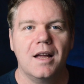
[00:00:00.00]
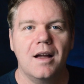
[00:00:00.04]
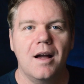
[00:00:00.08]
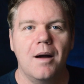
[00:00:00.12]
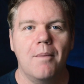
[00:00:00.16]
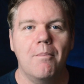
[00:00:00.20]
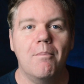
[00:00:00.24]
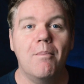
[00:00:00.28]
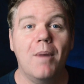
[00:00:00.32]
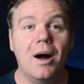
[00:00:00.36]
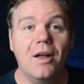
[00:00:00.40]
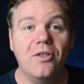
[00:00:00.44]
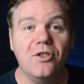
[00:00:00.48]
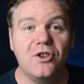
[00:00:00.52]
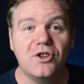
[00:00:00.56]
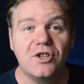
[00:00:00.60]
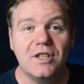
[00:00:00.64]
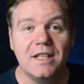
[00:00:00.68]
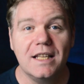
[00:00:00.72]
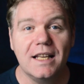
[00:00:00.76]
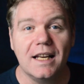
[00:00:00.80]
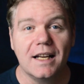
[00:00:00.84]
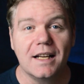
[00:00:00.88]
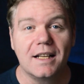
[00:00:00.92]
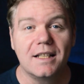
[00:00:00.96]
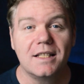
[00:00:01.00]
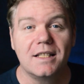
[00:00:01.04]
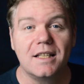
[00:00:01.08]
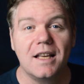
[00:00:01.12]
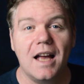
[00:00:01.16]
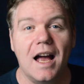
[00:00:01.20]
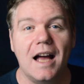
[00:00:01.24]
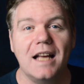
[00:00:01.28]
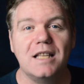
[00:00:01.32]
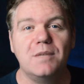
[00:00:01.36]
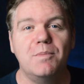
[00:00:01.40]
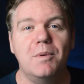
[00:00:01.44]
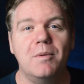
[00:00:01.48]
Month 6
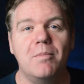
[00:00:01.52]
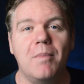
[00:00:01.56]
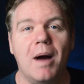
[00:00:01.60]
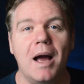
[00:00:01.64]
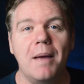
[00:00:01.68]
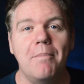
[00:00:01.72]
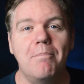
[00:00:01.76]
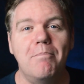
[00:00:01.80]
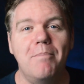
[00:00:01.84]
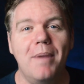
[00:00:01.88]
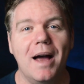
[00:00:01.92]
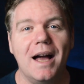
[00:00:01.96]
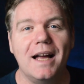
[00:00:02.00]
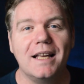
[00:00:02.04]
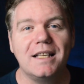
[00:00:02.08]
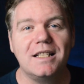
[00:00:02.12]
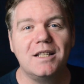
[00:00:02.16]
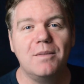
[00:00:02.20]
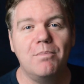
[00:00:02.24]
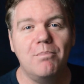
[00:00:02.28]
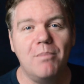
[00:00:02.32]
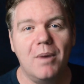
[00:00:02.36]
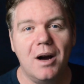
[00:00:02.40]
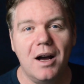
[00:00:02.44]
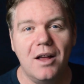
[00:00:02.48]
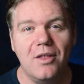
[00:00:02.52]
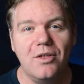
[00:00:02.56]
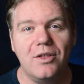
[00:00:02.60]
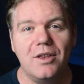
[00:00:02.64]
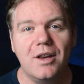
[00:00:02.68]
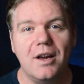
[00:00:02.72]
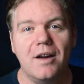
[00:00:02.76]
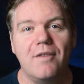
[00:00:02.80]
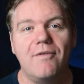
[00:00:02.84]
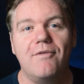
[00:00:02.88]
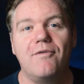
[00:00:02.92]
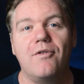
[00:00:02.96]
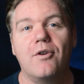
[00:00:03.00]
has been my best
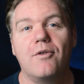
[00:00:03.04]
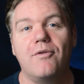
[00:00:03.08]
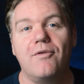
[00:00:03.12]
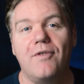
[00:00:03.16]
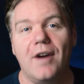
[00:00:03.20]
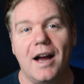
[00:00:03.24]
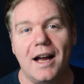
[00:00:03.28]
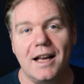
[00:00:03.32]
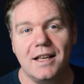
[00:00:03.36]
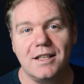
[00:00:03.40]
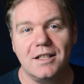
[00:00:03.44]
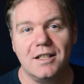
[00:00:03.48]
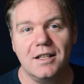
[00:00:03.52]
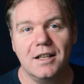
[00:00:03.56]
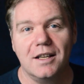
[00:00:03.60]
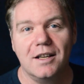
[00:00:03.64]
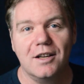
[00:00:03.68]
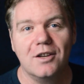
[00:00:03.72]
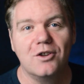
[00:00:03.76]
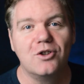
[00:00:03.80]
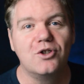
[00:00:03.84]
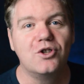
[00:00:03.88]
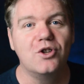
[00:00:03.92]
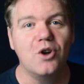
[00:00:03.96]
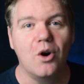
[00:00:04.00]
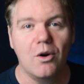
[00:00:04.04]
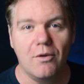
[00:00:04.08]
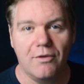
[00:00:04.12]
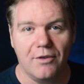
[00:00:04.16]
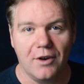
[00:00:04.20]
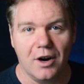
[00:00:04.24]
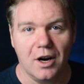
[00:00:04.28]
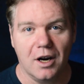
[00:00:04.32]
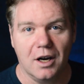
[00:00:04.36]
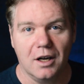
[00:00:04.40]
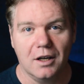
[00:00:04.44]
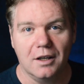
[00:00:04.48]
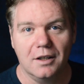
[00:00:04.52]
month for fasting so
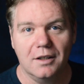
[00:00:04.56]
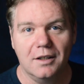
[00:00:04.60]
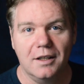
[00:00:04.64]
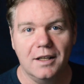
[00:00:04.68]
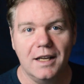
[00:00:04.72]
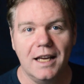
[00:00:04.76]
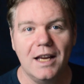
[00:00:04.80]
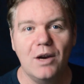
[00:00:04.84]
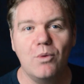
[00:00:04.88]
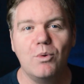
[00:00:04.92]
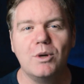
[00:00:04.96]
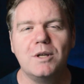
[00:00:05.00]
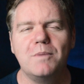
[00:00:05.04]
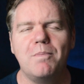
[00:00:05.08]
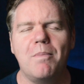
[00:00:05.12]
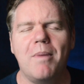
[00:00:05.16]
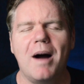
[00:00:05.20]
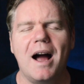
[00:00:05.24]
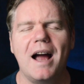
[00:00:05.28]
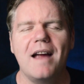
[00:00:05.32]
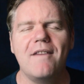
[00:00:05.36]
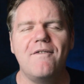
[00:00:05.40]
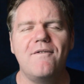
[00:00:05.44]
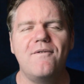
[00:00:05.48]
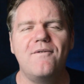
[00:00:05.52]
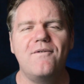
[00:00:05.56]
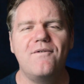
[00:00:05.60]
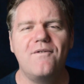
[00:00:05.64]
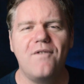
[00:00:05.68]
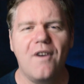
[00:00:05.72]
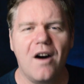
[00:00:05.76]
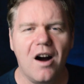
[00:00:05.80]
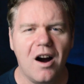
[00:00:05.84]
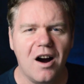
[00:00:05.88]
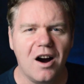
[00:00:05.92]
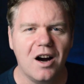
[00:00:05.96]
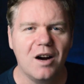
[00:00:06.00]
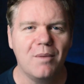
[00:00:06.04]
far. It was by
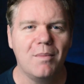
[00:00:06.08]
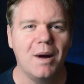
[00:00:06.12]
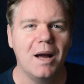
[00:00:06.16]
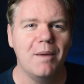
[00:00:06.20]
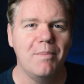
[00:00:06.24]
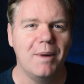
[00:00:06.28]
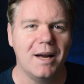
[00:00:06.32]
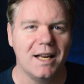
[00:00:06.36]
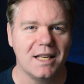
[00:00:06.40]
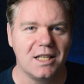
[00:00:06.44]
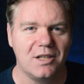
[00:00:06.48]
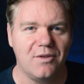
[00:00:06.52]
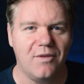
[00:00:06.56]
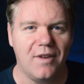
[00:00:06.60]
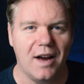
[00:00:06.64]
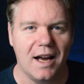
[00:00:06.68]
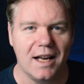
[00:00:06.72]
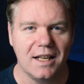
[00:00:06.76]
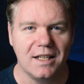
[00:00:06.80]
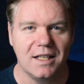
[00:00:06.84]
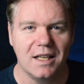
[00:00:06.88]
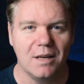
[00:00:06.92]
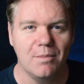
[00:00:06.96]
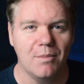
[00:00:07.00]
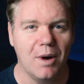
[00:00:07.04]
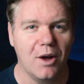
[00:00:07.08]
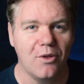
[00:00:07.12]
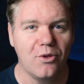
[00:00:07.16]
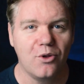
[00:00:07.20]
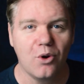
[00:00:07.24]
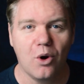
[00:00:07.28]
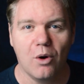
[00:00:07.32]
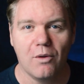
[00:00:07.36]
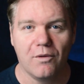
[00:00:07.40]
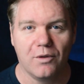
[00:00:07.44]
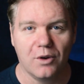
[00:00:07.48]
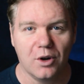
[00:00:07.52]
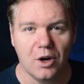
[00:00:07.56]
far my best fasting month
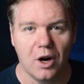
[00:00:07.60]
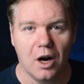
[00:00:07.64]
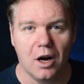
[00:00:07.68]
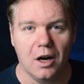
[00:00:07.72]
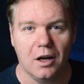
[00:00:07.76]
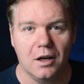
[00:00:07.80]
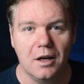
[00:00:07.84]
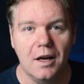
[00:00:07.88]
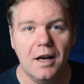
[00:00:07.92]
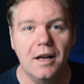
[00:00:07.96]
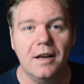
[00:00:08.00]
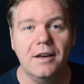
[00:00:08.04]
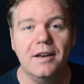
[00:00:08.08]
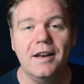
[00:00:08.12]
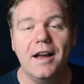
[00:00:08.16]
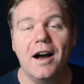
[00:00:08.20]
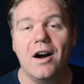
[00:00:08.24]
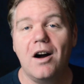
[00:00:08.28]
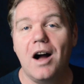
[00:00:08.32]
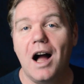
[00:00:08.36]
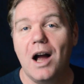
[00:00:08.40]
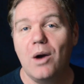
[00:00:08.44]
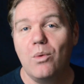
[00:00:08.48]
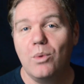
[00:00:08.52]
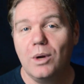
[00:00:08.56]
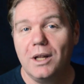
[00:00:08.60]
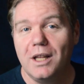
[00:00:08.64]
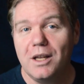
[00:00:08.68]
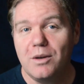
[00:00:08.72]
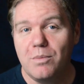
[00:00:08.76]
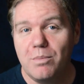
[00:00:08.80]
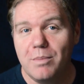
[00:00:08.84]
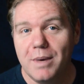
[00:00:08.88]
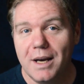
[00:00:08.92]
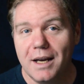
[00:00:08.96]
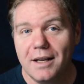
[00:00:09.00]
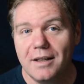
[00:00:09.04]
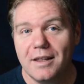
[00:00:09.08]
overall. Now, I will
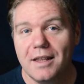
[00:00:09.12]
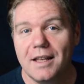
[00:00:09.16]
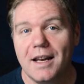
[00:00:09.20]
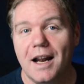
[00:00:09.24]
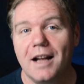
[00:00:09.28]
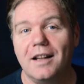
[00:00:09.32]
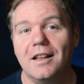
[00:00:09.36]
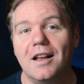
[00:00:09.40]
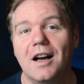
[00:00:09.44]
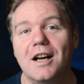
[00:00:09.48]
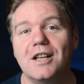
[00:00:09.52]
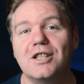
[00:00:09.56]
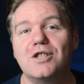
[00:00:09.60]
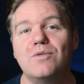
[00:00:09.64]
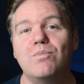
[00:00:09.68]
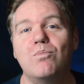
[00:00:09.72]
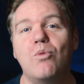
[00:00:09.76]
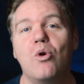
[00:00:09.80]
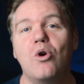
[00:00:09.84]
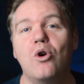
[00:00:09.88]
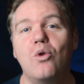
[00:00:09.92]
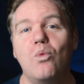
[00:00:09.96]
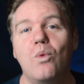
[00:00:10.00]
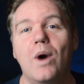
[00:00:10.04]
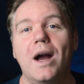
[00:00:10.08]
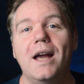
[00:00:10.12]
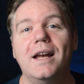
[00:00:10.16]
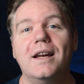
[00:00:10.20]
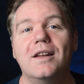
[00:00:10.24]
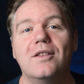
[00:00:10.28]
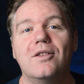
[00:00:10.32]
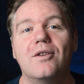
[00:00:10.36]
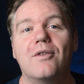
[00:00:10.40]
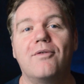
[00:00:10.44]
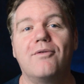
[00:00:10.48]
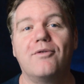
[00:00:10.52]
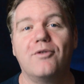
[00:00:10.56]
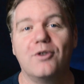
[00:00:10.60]
admit that I lost more weight in
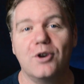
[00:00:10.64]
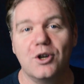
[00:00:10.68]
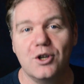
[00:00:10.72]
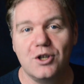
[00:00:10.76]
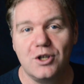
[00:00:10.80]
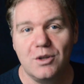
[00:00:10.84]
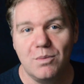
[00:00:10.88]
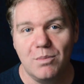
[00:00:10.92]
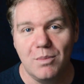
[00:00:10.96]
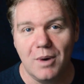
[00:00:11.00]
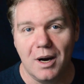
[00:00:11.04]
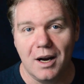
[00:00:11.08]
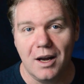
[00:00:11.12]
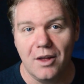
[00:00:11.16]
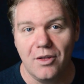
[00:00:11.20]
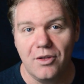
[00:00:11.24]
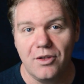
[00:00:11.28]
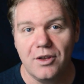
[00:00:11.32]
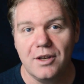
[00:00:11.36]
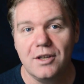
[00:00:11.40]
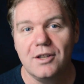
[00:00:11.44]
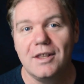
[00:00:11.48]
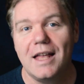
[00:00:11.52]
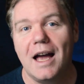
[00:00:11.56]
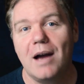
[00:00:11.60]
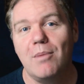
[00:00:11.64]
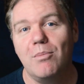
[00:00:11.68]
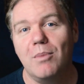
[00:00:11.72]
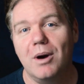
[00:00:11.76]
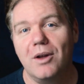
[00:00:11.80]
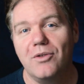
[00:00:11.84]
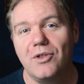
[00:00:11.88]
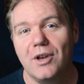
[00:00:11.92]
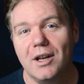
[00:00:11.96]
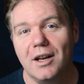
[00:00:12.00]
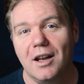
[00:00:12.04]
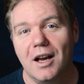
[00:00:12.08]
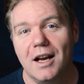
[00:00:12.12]
the first month. That
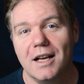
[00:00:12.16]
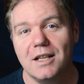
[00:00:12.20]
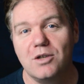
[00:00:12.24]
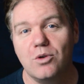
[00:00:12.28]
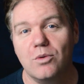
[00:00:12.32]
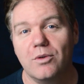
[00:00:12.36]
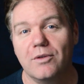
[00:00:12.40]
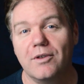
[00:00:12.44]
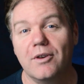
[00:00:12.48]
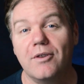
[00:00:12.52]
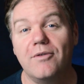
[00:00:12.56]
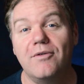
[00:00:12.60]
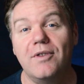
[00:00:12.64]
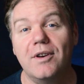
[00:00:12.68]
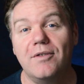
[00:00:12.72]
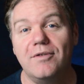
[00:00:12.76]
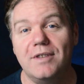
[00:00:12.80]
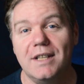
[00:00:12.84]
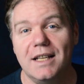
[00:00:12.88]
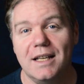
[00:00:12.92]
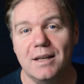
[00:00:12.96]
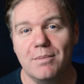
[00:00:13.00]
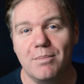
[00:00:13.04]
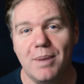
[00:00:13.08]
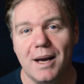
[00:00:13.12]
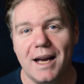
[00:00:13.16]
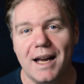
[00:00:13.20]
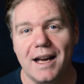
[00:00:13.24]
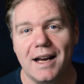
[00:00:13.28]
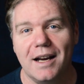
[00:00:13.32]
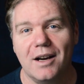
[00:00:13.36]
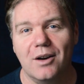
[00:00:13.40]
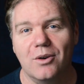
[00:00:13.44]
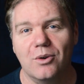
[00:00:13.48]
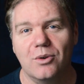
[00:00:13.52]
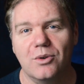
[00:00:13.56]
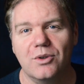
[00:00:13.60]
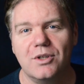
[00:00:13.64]
month I lost over 15
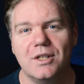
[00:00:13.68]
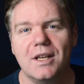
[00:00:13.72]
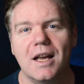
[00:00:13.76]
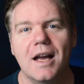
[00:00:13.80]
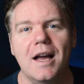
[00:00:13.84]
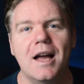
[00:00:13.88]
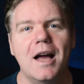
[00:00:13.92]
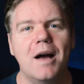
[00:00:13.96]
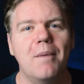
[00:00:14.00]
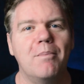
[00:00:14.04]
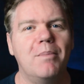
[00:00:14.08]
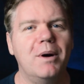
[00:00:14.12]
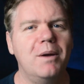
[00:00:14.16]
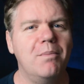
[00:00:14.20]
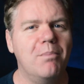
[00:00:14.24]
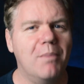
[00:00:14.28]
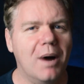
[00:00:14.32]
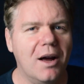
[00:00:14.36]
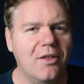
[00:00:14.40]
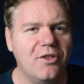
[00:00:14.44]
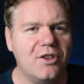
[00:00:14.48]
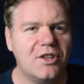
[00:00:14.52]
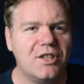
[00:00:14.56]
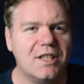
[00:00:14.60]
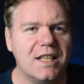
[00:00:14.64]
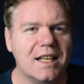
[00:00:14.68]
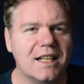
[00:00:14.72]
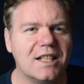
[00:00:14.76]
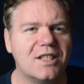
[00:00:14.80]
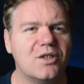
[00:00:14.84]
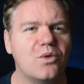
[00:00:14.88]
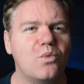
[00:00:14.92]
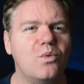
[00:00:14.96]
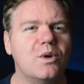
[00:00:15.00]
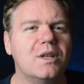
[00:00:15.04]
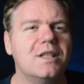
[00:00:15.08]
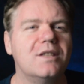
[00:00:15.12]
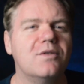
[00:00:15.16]
pounds. But month 6
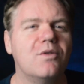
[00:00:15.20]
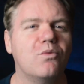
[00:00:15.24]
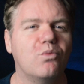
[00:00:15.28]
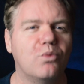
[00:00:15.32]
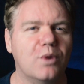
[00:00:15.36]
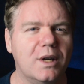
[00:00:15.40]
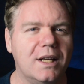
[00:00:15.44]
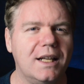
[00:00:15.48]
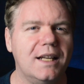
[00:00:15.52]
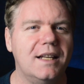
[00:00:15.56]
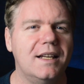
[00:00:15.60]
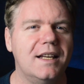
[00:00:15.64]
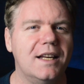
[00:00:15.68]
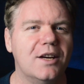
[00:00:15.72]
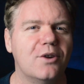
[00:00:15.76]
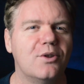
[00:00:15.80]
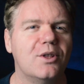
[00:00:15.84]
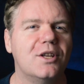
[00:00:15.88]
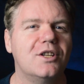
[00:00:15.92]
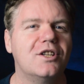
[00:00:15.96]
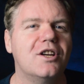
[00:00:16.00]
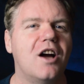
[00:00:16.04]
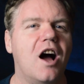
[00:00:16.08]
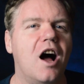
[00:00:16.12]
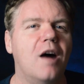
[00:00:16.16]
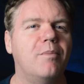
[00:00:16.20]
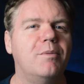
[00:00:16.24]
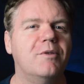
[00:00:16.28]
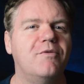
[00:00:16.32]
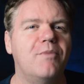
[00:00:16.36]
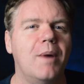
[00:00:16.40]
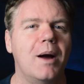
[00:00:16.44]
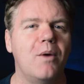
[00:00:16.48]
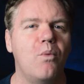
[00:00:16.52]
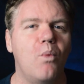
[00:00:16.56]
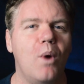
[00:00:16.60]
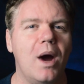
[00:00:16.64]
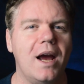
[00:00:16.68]
was really near the top of
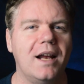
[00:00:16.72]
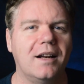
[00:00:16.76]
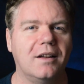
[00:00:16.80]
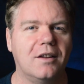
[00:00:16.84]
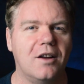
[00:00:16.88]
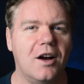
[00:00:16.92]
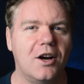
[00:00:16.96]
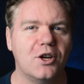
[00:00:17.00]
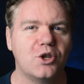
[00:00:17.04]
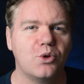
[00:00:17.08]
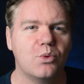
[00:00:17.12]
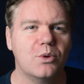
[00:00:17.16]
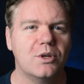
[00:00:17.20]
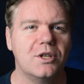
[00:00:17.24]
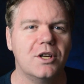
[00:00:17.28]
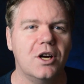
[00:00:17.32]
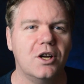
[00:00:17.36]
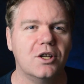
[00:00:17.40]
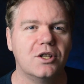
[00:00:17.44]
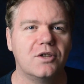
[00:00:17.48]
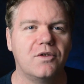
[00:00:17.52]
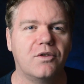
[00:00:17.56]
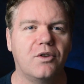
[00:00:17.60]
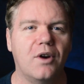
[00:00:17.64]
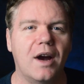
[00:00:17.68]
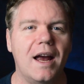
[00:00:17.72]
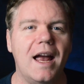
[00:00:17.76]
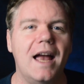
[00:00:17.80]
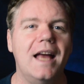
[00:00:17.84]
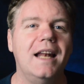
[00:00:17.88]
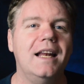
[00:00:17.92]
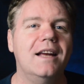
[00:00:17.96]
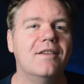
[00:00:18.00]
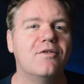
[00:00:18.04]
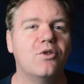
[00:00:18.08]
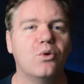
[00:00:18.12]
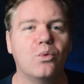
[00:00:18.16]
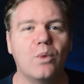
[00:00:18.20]
my weight loss results for
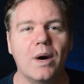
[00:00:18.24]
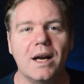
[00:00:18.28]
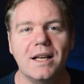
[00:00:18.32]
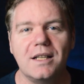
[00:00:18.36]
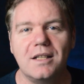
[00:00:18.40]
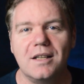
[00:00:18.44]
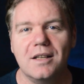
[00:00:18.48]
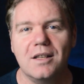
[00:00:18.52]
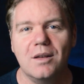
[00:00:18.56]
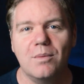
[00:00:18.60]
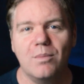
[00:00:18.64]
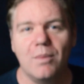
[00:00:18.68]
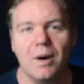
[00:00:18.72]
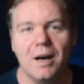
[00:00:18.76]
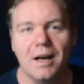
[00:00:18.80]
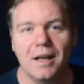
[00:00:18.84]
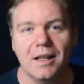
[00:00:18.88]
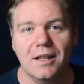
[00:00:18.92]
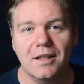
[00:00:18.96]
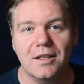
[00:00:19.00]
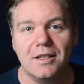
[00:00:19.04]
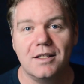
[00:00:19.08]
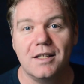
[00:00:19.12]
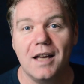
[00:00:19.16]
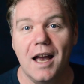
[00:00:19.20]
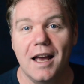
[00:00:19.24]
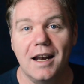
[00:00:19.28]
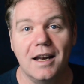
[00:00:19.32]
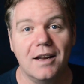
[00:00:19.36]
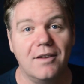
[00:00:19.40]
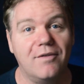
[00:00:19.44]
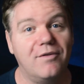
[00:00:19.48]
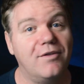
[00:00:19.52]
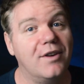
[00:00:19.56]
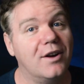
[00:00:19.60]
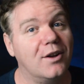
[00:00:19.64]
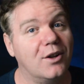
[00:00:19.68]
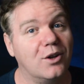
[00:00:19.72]
any of the rest of the months, and
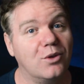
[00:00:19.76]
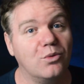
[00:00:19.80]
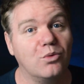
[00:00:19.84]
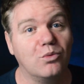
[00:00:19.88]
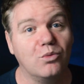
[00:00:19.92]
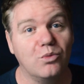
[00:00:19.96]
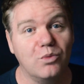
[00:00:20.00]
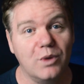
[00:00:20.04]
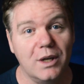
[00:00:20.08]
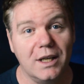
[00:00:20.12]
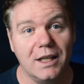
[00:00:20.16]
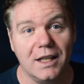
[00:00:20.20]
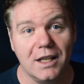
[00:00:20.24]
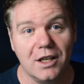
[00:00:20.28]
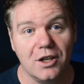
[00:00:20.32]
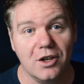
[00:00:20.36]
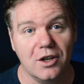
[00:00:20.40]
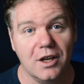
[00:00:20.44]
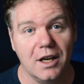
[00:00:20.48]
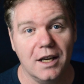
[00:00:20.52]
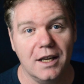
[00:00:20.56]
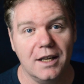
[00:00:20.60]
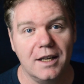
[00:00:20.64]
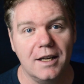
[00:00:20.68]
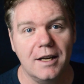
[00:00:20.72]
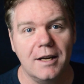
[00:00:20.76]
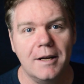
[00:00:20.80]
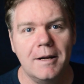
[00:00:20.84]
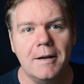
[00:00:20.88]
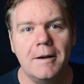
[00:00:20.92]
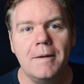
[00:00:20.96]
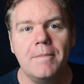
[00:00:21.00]
it felt really good.